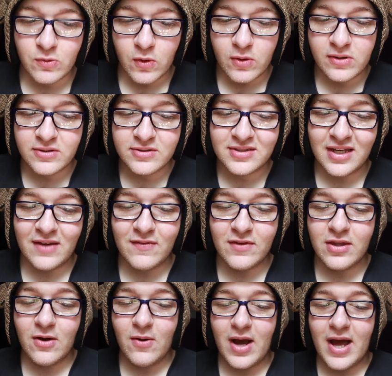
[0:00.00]
roles,
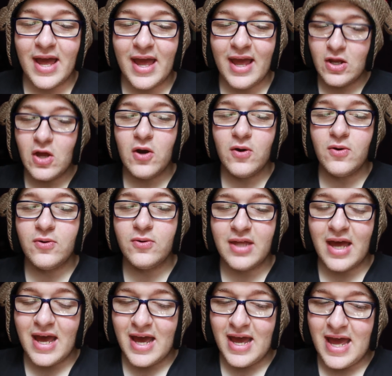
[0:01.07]
even though I know
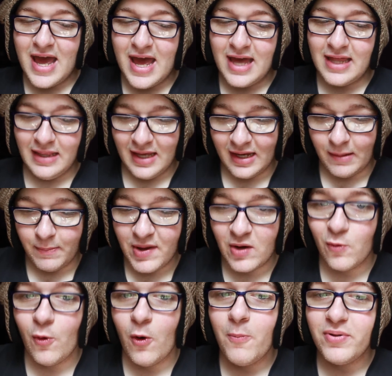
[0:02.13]
that I had like
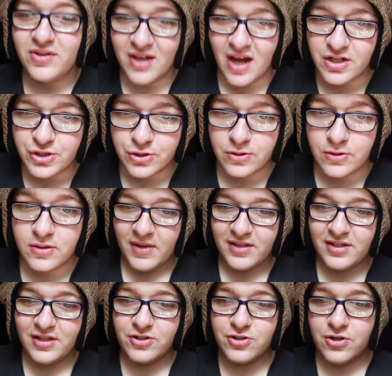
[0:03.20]
big role potential.
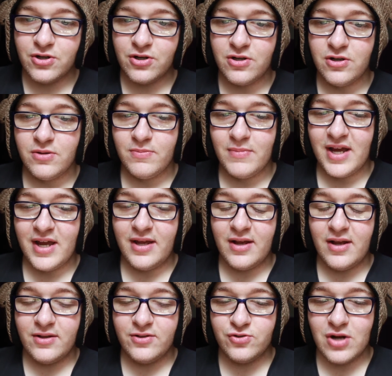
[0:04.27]

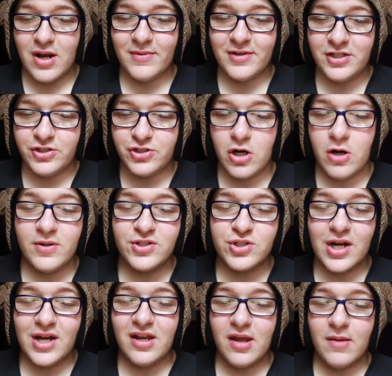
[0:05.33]
My drama teacher always
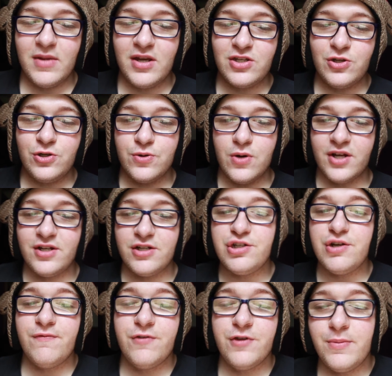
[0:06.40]
tried to get me to
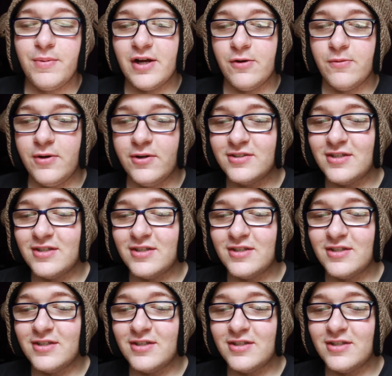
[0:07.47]
audition for the bigger roles,